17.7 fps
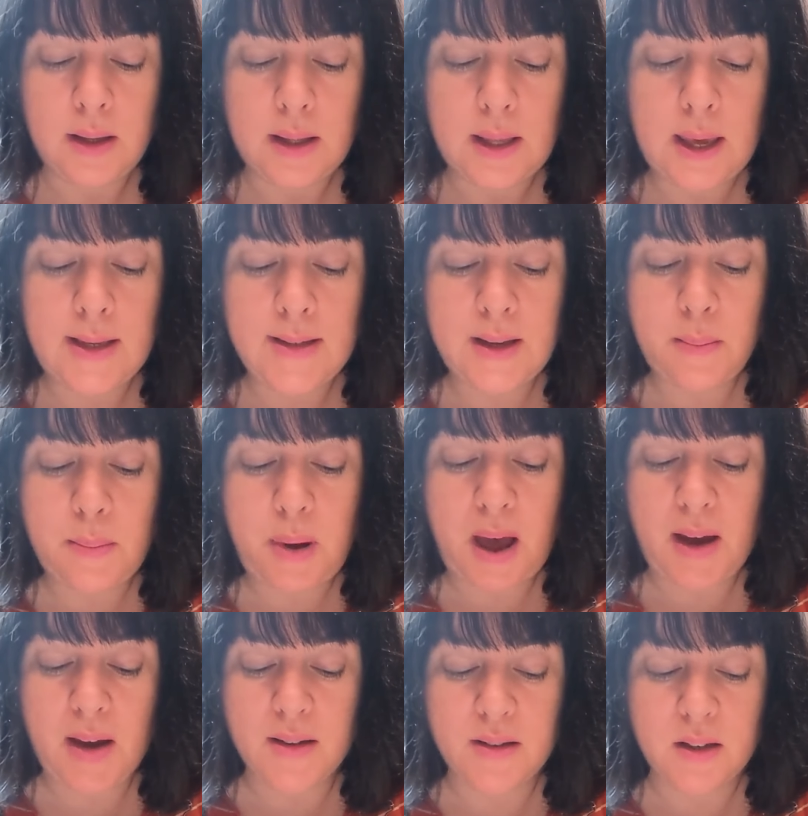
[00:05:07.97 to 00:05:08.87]
gazing
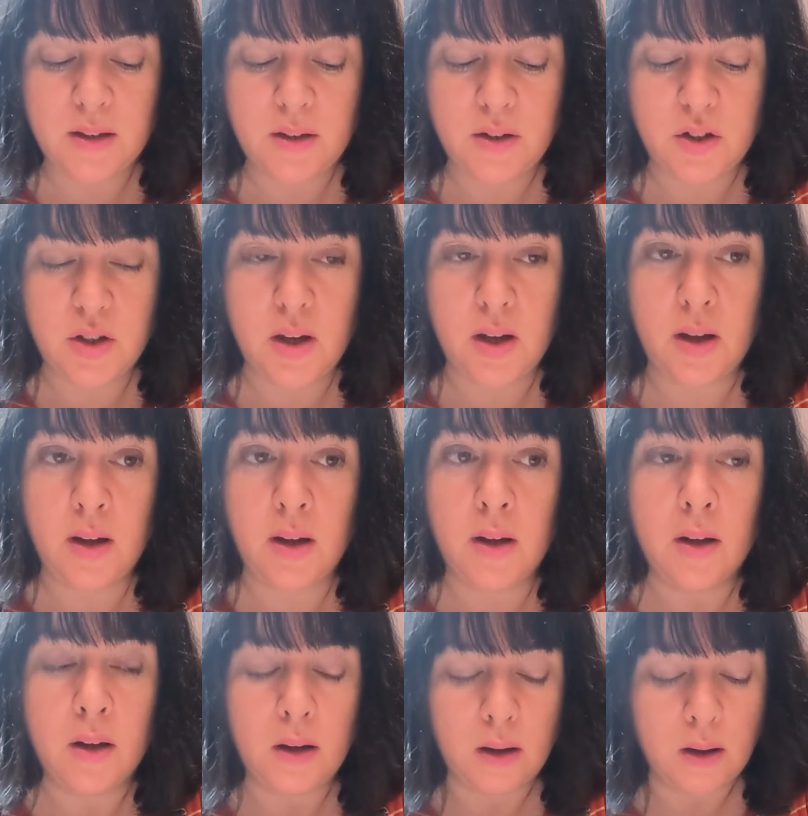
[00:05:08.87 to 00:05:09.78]
back at Anushka,
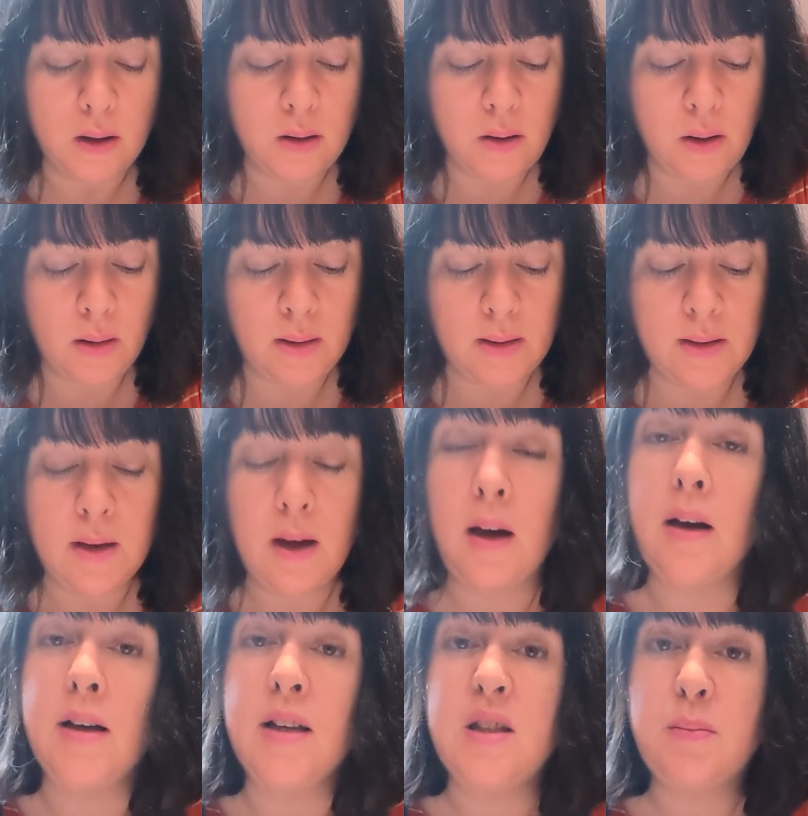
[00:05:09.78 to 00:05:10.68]
her golden
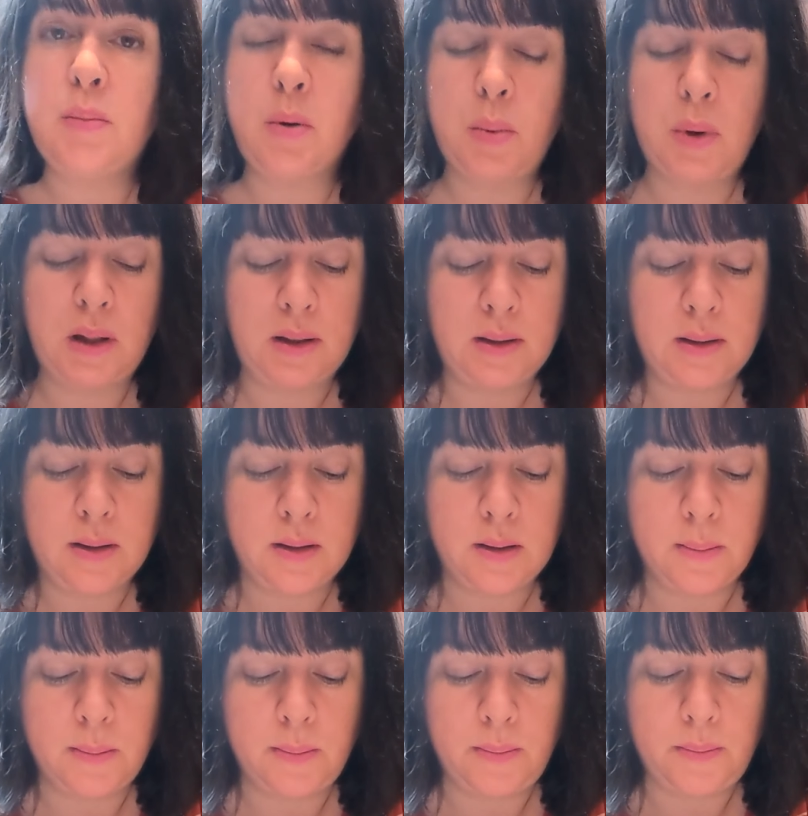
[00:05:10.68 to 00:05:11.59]
eyes bewildered.